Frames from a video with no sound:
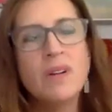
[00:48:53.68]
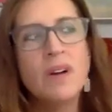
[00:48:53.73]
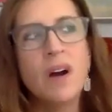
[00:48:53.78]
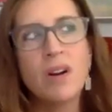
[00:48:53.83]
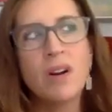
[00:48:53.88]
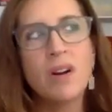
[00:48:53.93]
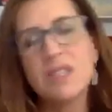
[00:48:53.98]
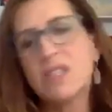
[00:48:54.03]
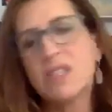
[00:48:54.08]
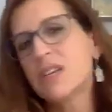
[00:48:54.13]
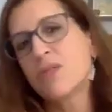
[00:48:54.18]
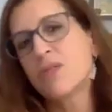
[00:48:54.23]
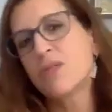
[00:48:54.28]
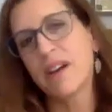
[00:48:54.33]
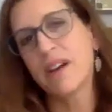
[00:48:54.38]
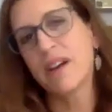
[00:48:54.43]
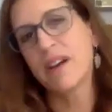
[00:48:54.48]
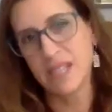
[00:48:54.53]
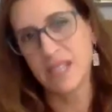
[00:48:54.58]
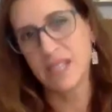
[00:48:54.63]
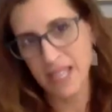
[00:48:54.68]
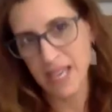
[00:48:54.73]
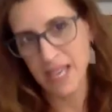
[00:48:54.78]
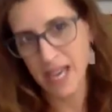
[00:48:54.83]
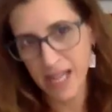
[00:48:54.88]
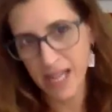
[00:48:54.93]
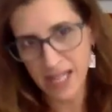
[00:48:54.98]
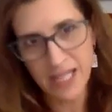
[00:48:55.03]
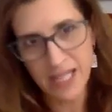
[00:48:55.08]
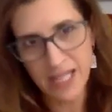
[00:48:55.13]
artsy craftsy
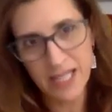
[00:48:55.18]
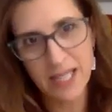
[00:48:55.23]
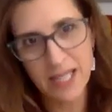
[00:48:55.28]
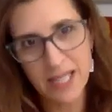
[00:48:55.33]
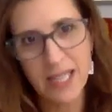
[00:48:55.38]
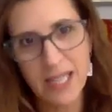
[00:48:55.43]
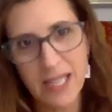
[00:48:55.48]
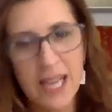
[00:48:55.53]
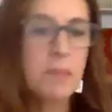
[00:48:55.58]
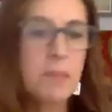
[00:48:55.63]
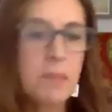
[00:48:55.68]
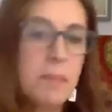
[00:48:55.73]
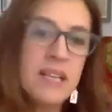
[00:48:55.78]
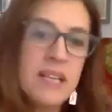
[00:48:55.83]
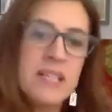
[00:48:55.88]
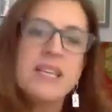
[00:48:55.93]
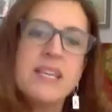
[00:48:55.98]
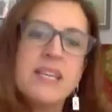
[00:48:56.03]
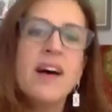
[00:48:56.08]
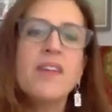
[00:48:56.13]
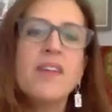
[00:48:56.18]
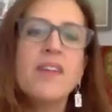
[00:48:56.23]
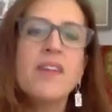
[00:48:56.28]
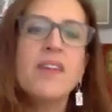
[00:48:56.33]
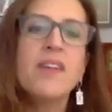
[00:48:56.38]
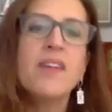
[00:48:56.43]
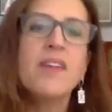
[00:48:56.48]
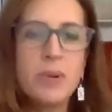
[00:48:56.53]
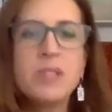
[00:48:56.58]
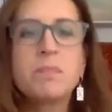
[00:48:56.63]
talent like myself,
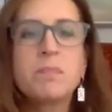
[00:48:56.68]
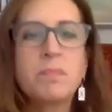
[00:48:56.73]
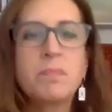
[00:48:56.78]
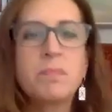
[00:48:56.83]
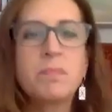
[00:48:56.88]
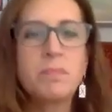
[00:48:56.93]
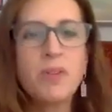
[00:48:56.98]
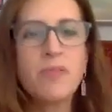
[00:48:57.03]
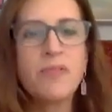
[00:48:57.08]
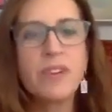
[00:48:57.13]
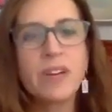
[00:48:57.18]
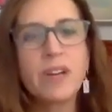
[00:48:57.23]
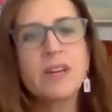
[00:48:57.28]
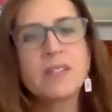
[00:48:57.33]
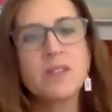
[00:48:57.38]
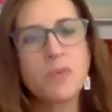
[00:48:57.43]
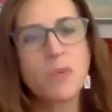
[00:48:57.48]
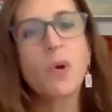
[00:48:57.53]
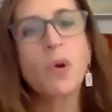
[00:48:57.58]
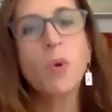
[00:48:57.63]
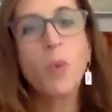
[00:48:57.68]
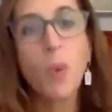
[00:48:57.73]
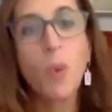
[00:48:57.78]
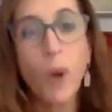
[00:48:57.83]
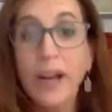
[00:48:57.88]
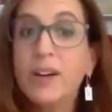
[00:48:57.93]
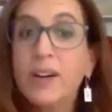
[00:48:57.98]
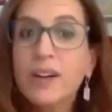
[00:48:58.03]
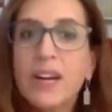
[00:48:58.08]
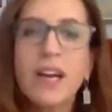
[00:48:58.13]
it was perfect because it
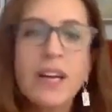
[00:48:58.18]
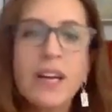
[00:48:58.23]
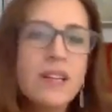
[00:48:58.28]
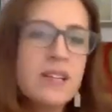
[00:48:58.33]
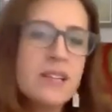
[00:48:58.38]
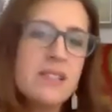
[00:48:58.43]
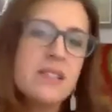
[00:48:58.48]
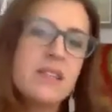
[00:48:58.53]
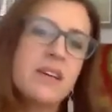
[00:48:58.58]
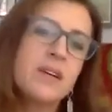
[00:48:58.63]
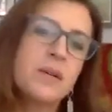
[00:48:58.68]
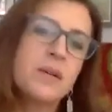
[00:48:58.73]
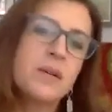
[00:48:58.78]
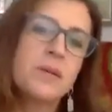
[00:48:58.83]
required none. So.